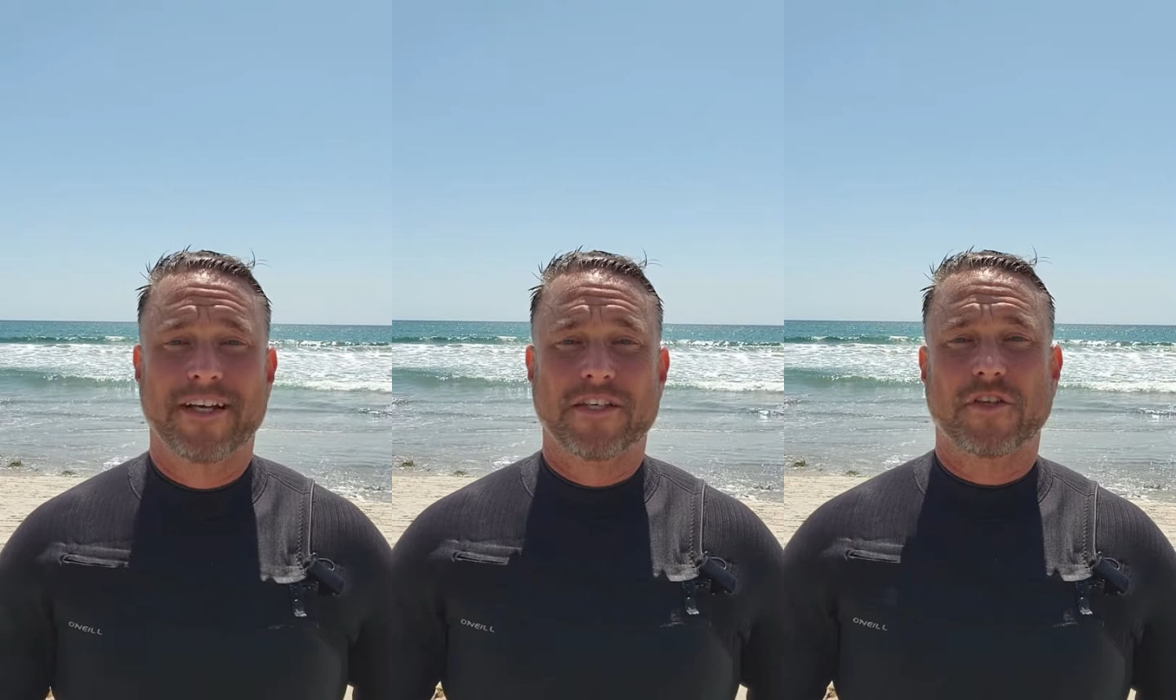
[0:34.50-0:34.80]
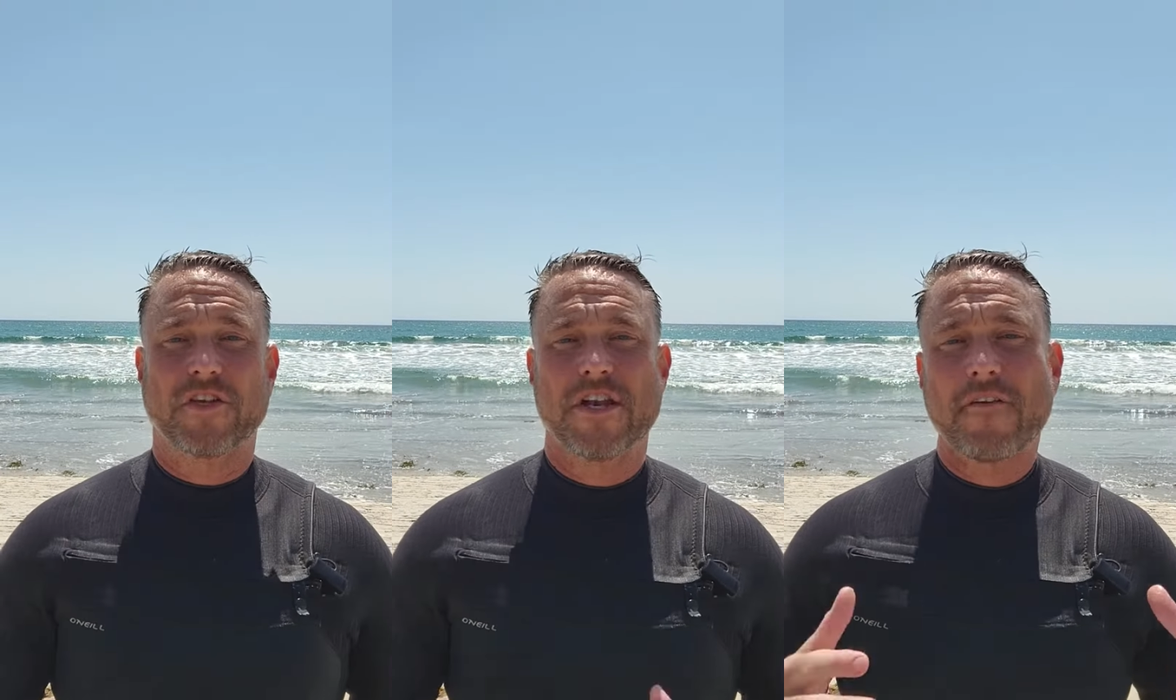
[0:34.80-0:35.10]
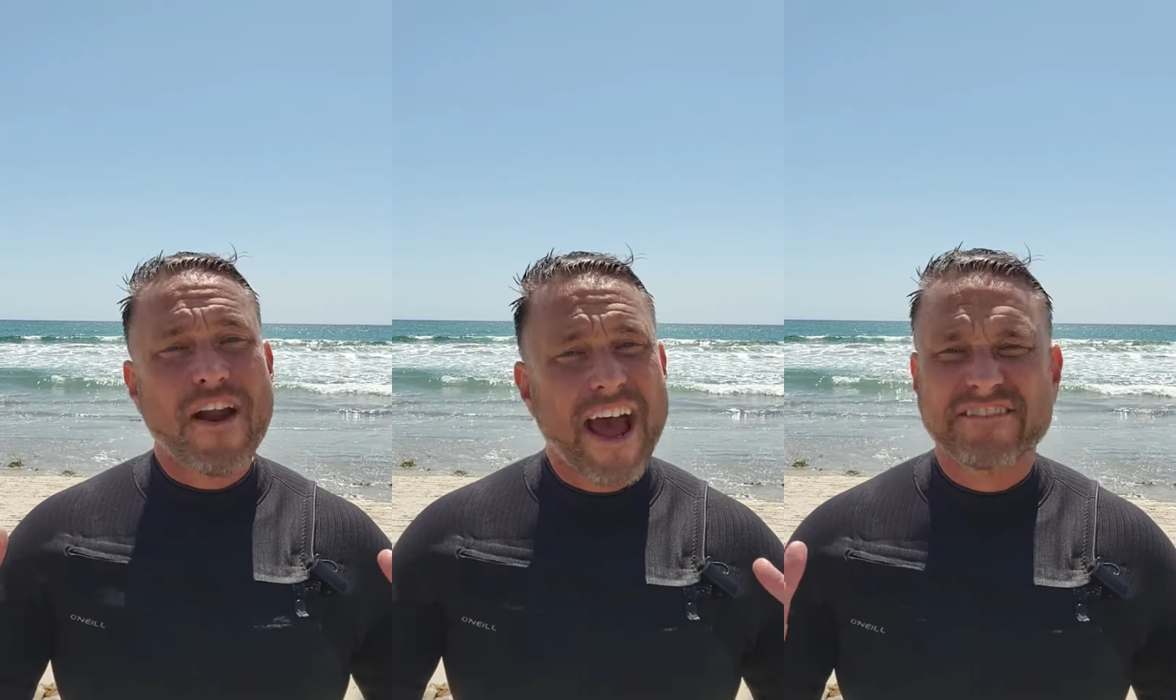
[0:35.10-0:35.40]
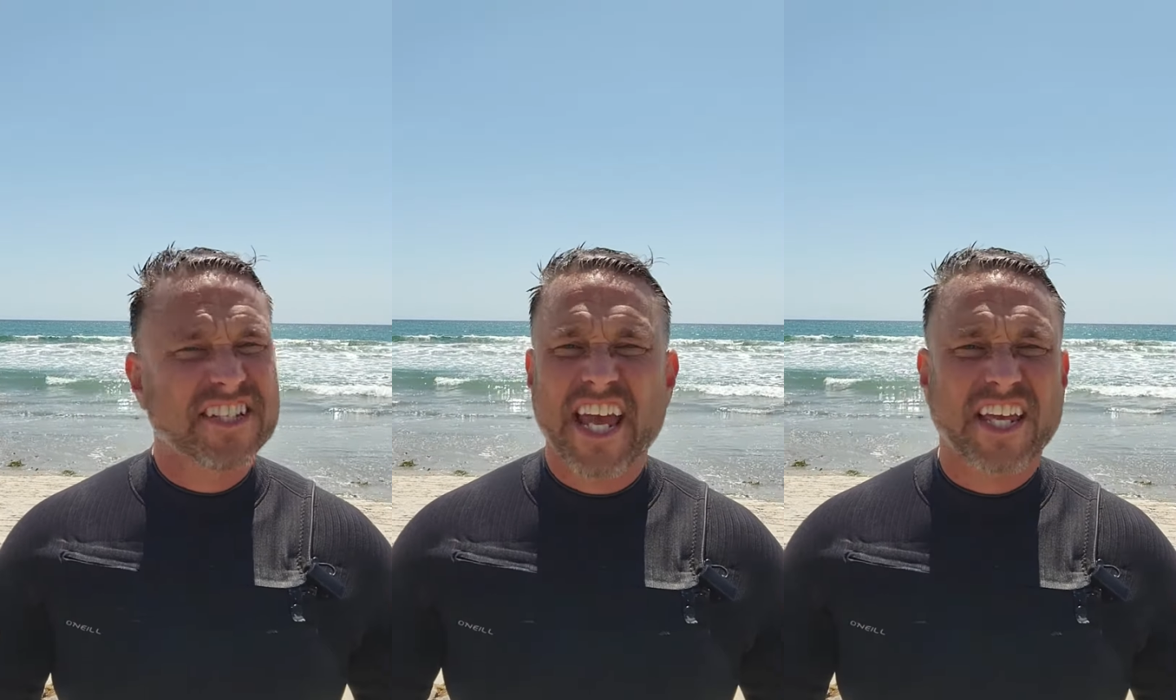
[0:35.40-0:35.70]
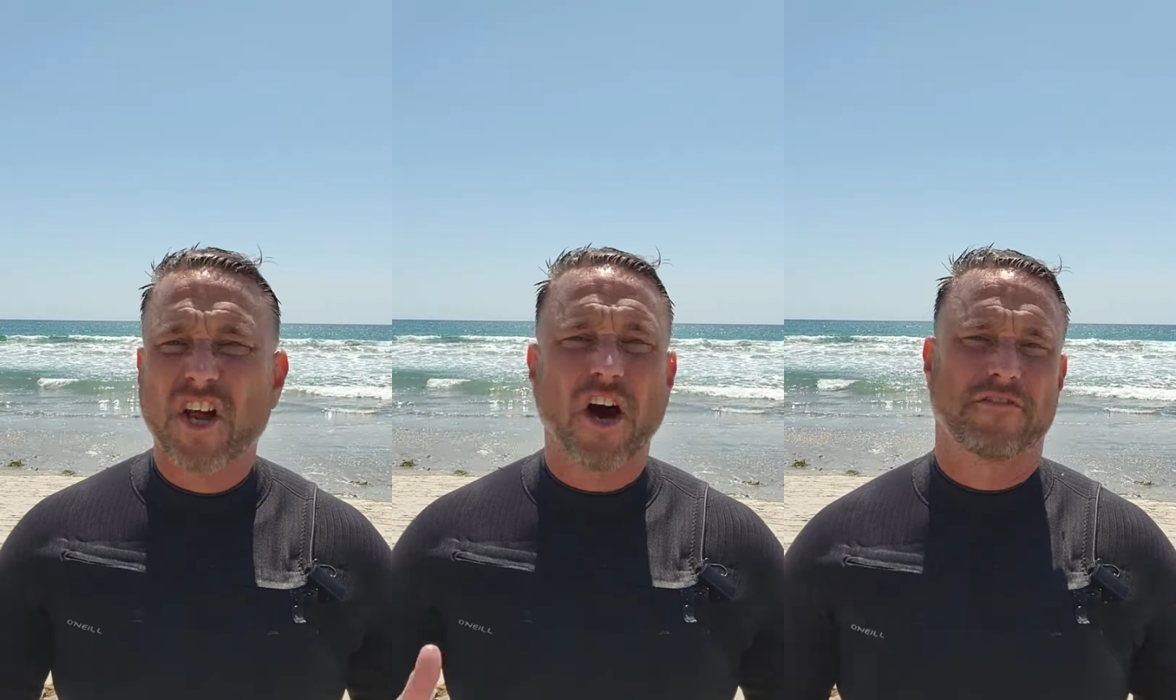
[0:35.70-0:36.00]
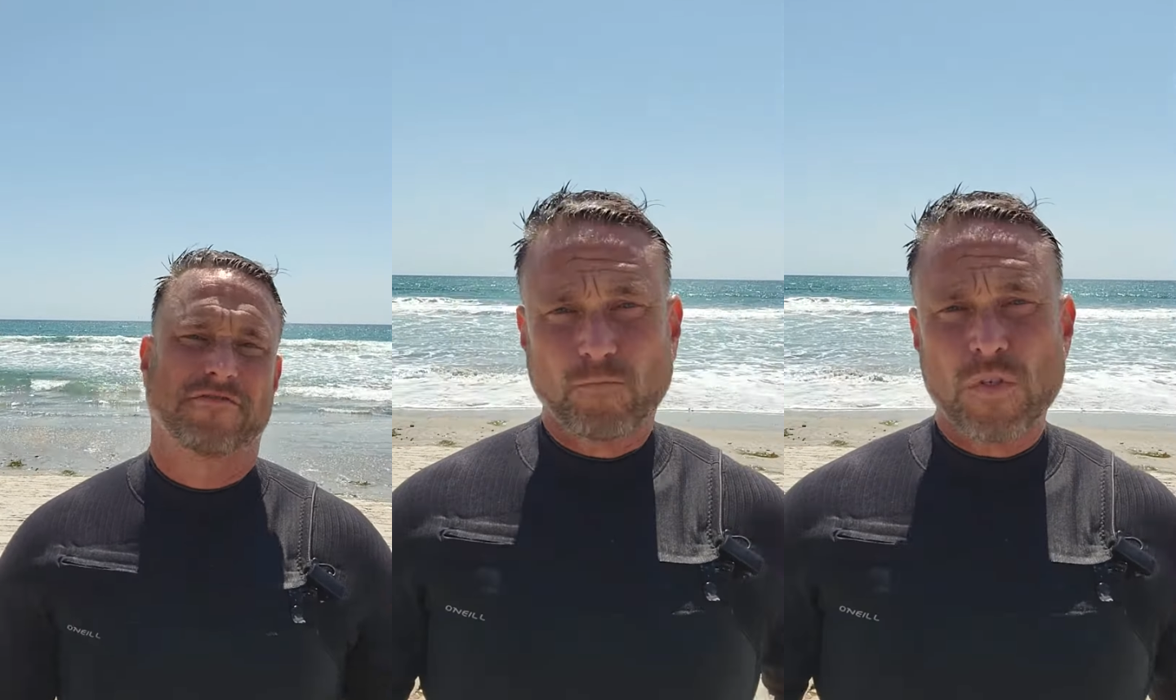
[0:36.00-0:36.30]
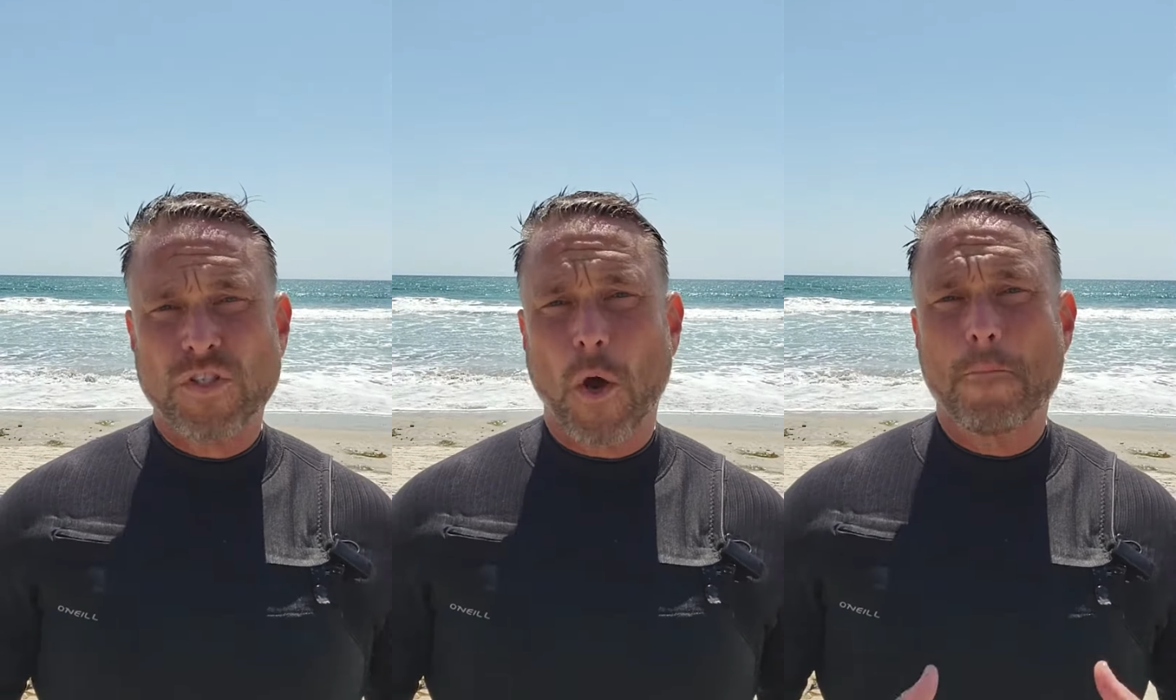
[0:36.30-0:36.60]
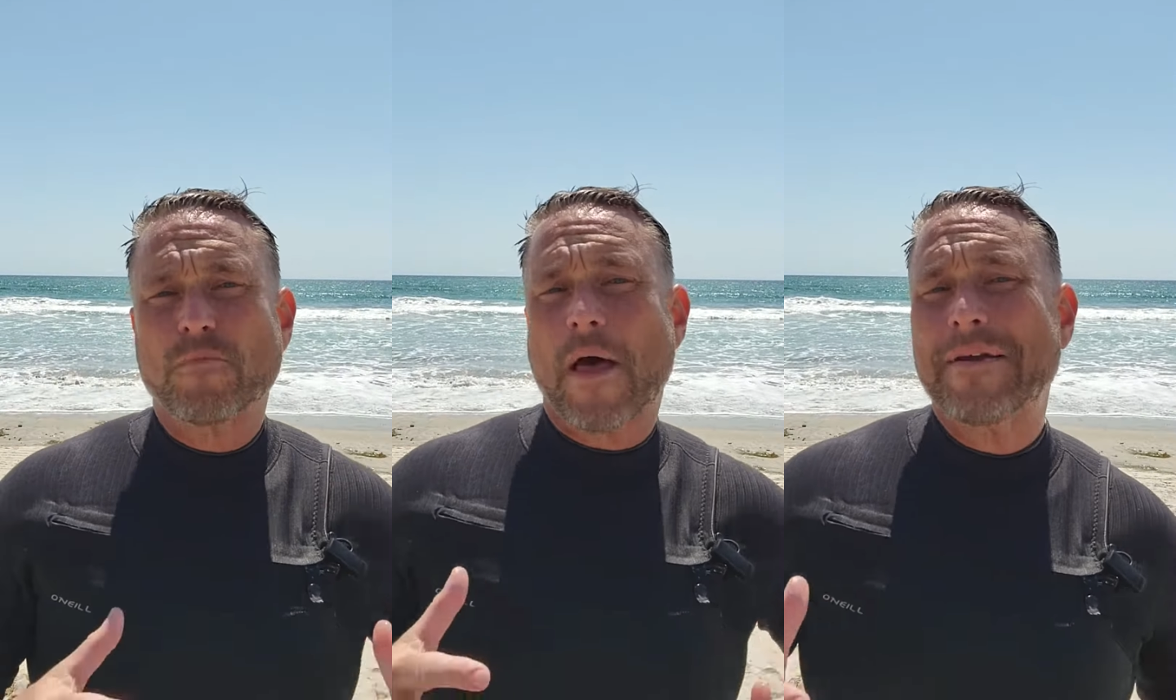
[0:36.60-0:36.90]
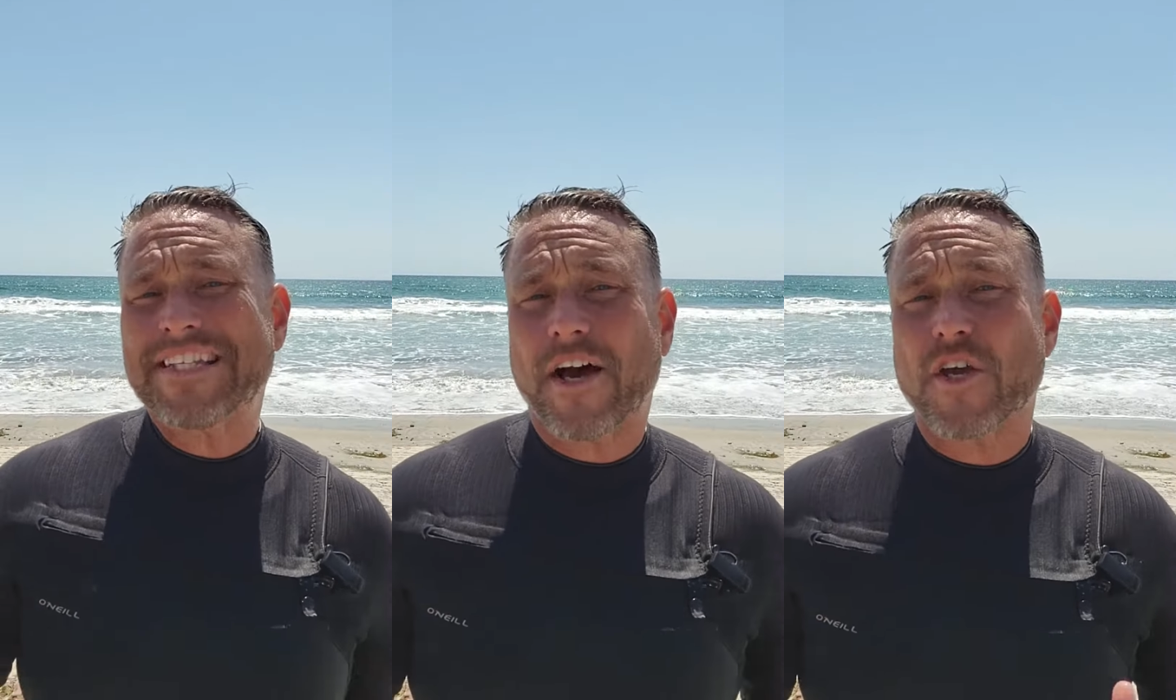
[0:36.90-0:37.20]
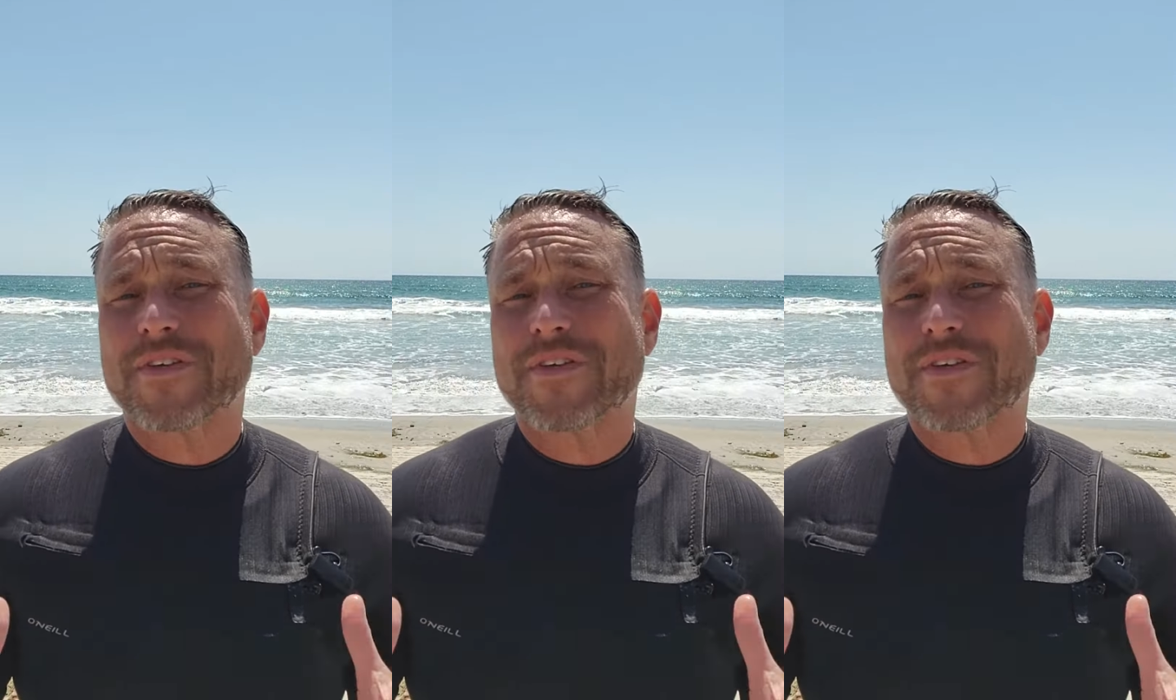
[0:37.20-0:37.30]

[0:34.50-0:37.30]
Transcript: so you never have to take it off. So let me tell you,